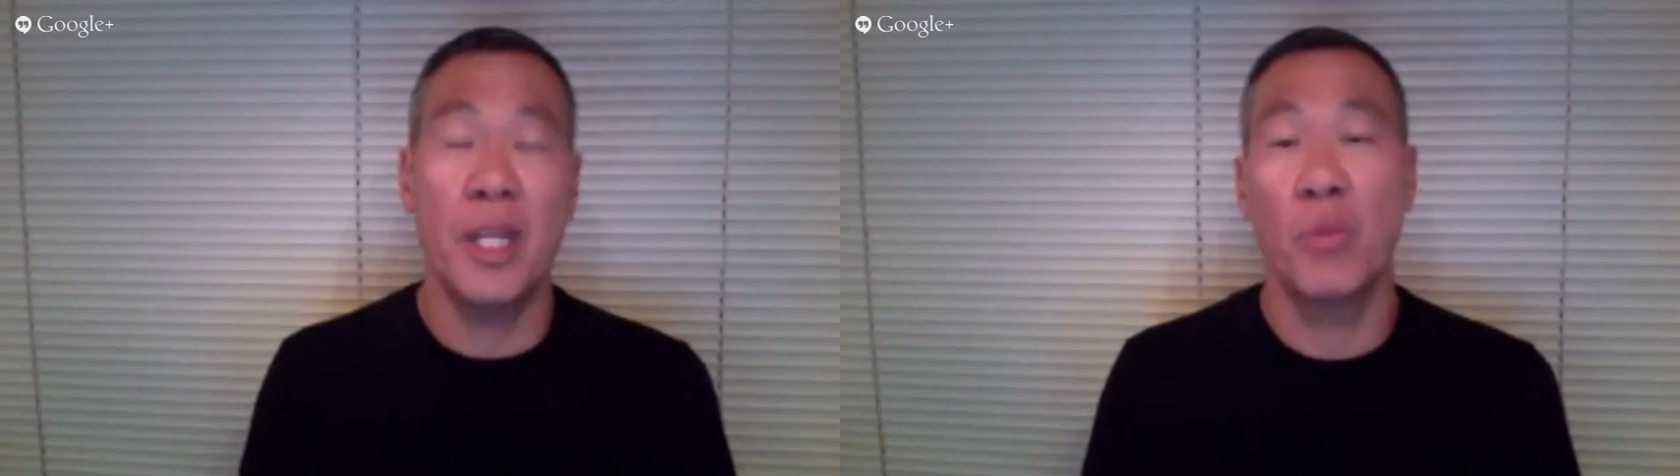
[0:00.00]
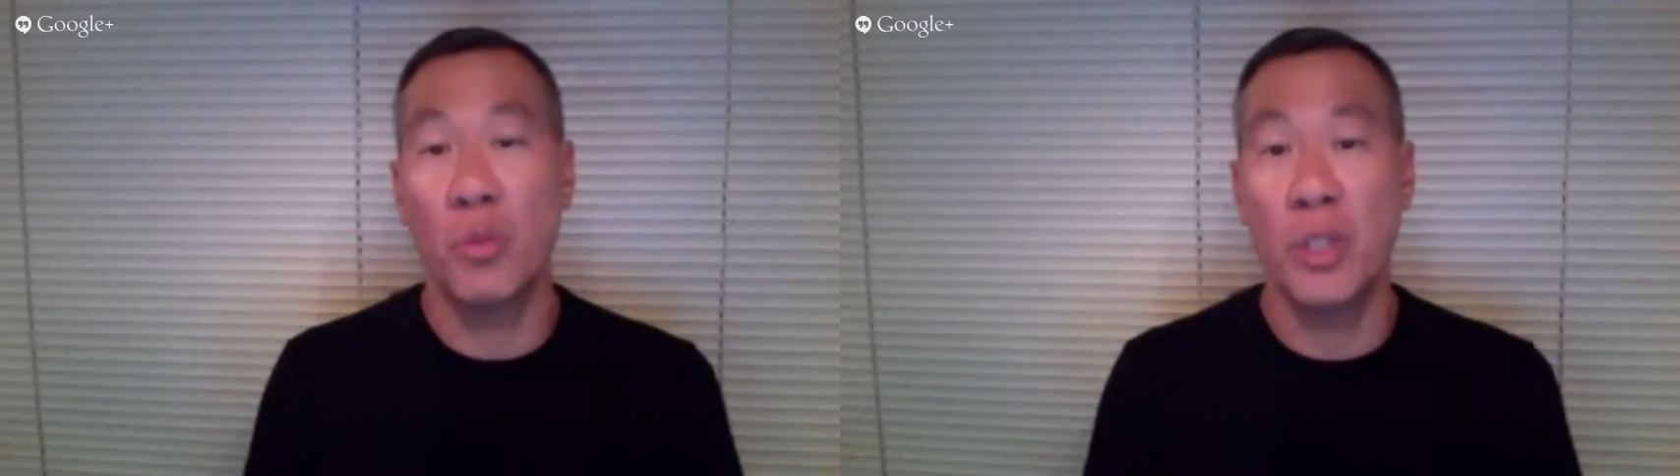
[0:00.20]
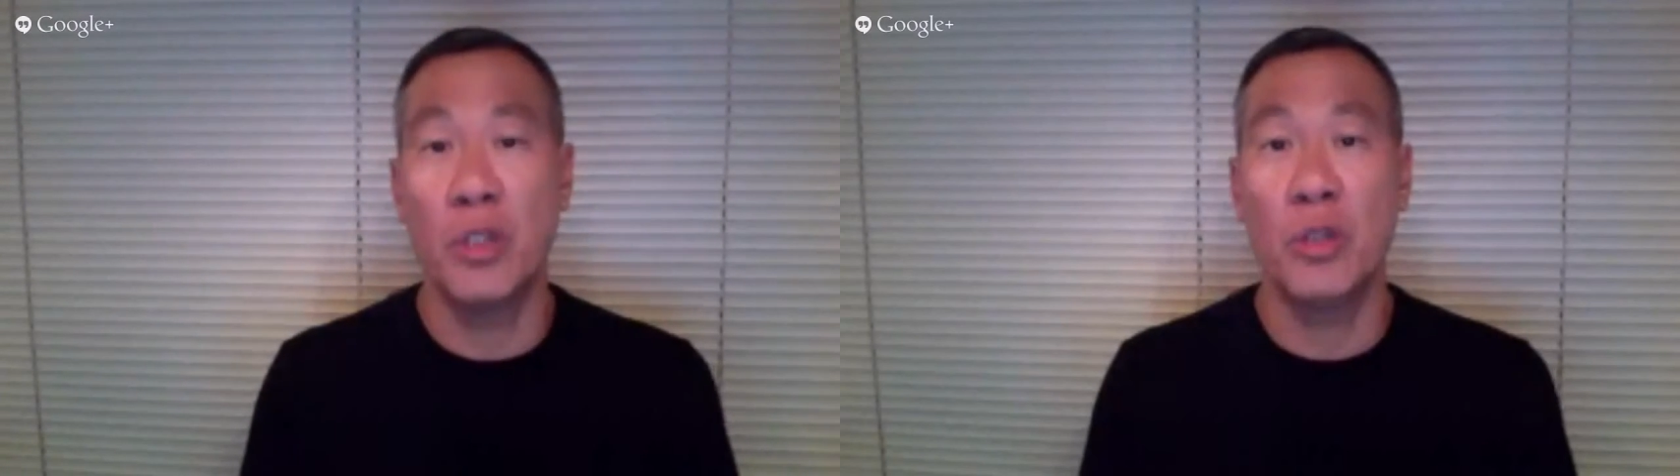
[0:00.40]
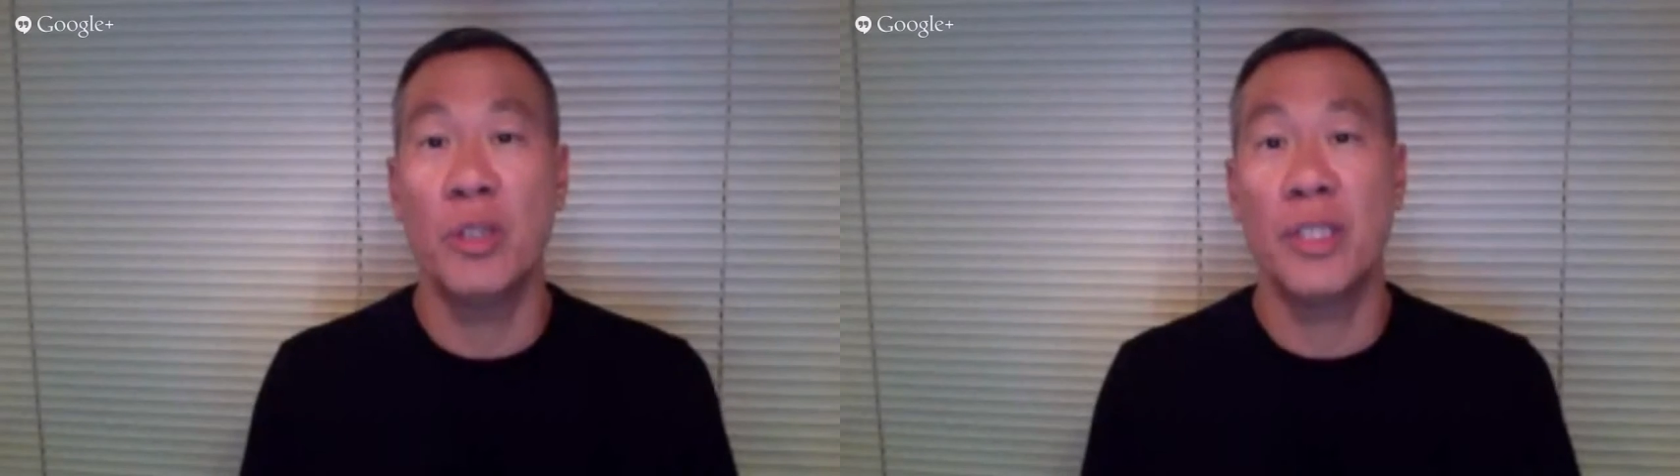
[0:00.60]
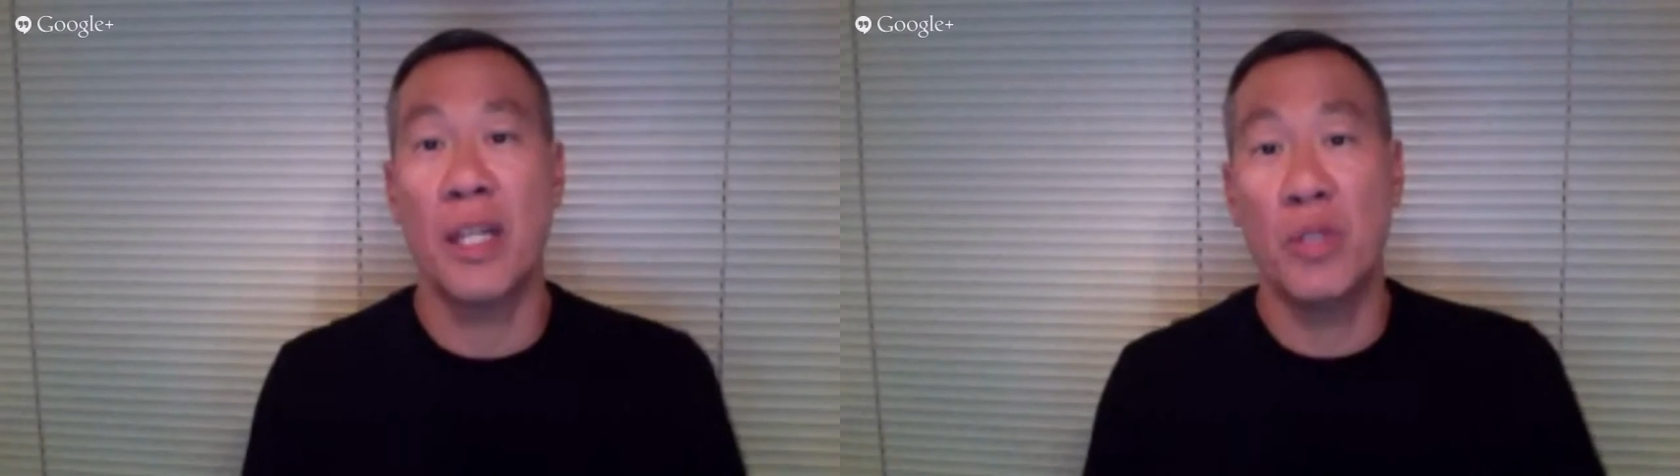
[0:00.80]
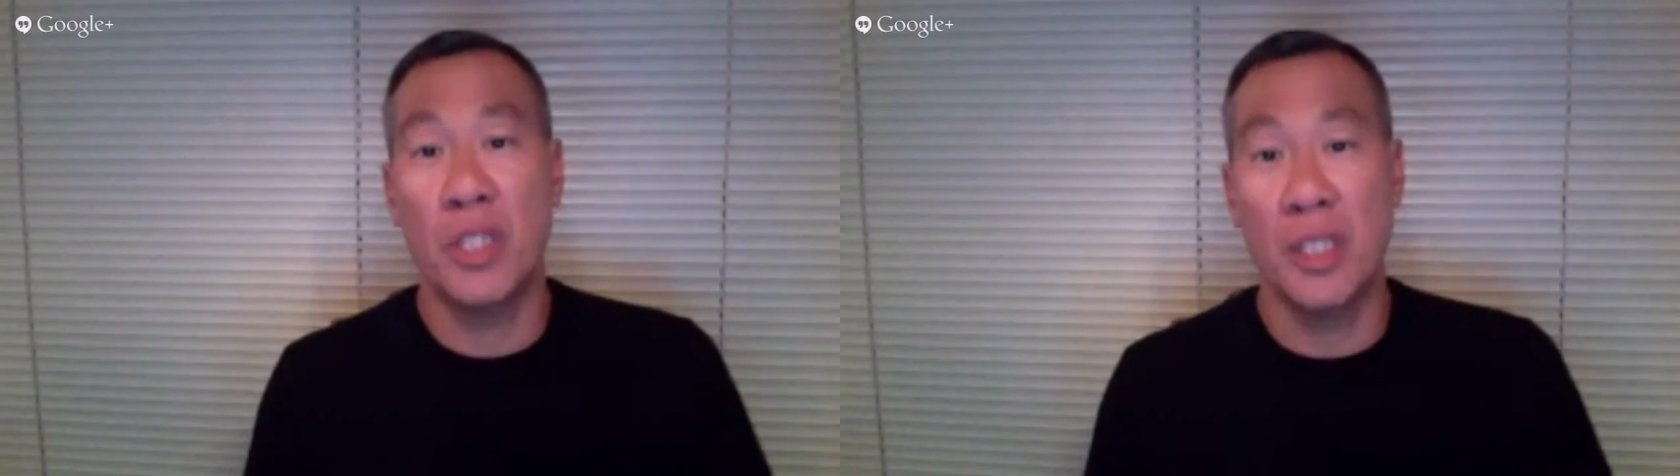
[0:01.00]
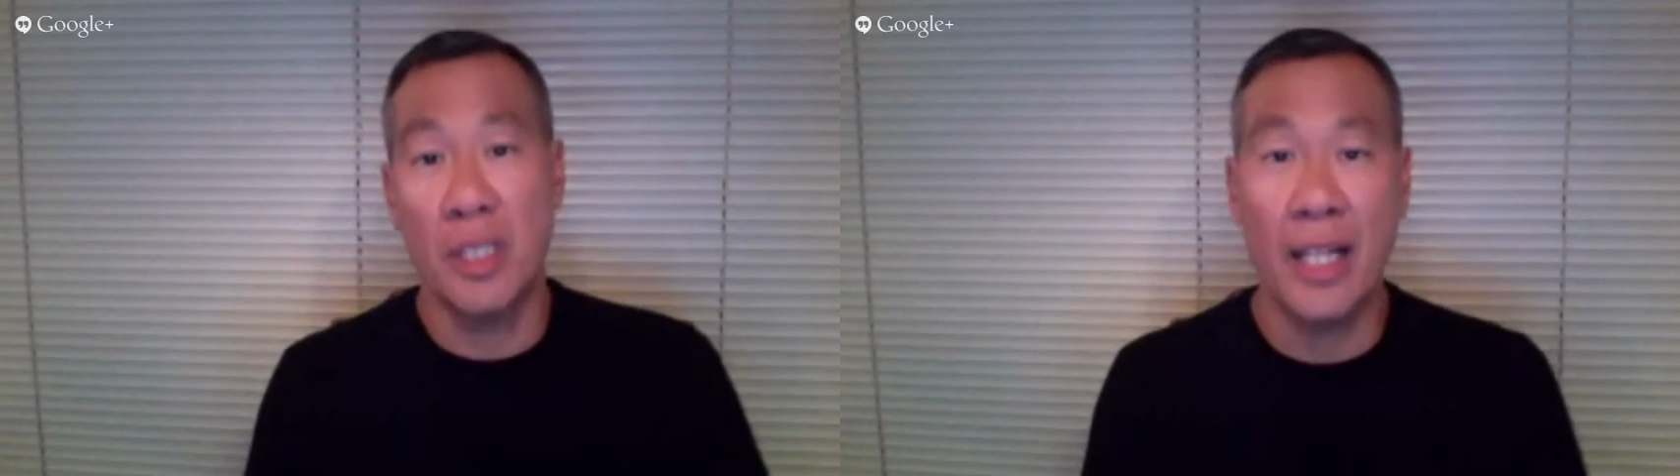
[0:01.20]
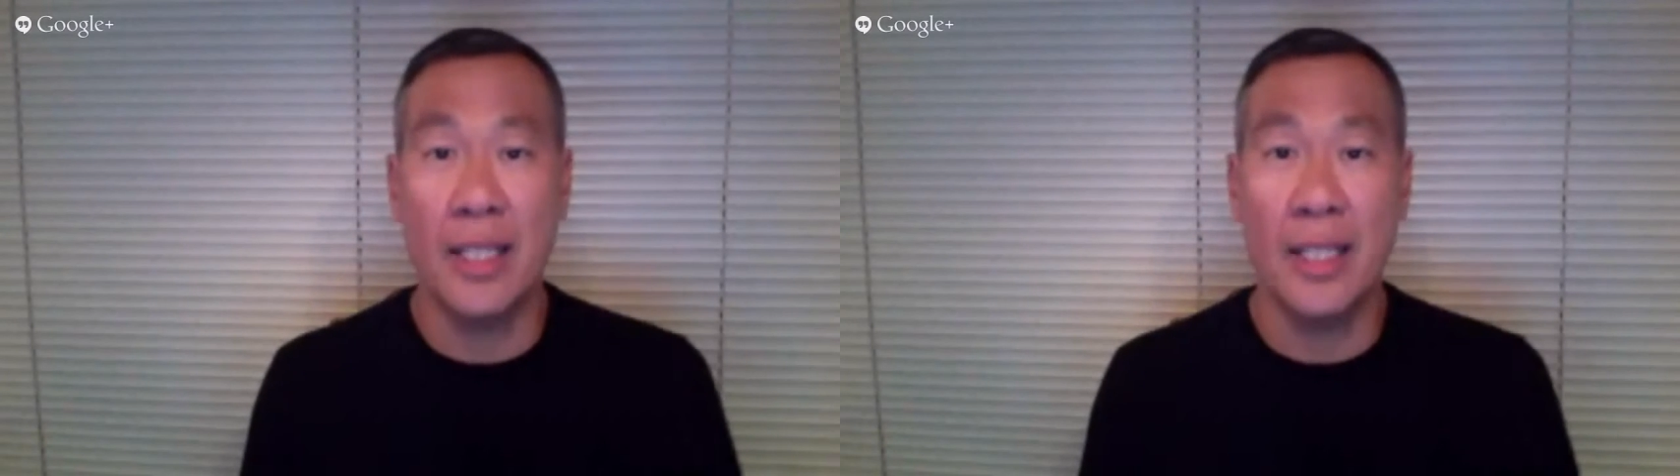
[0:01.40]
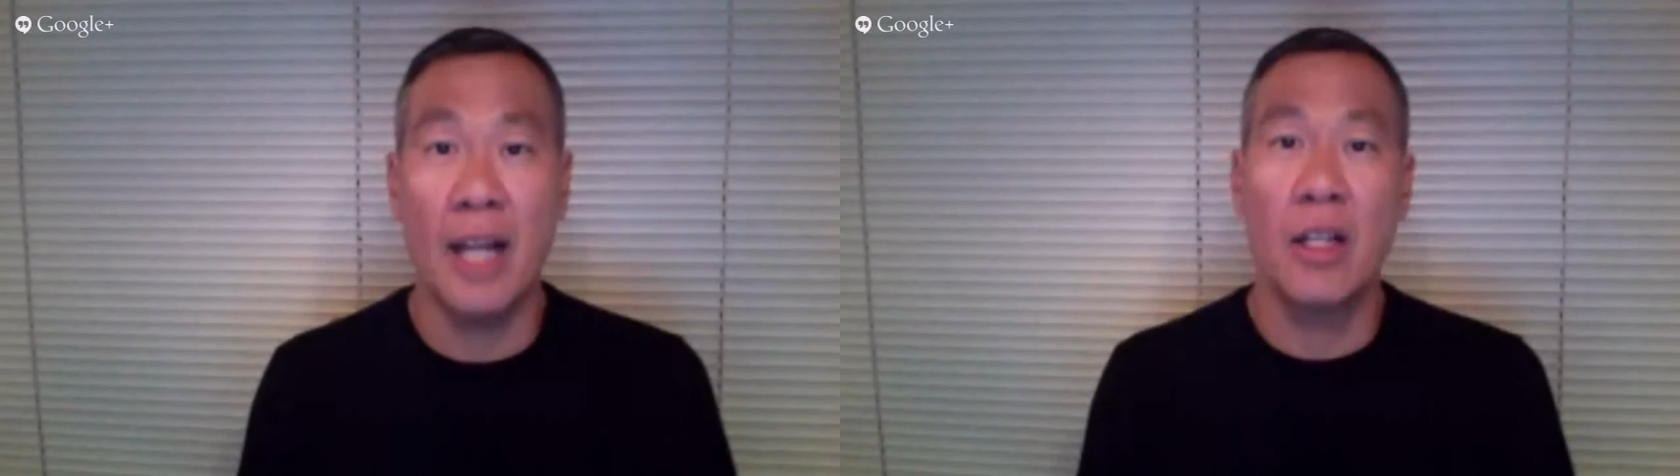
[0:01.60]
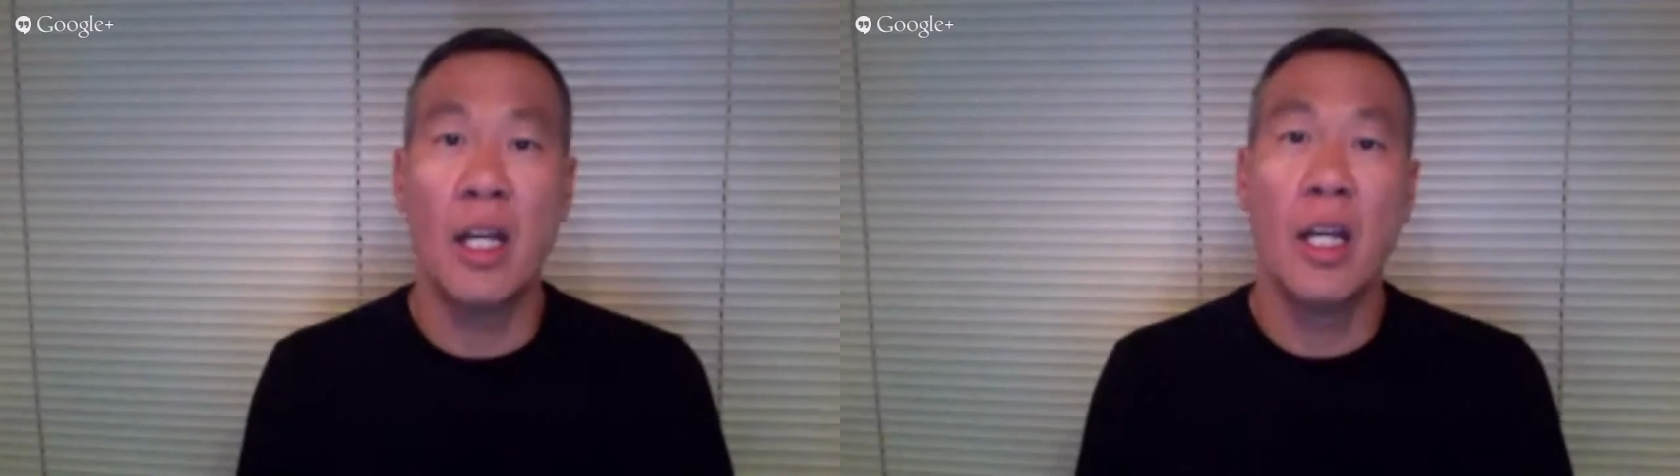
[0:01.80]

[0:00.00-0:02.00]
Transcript: and what we do is that we just knock it down.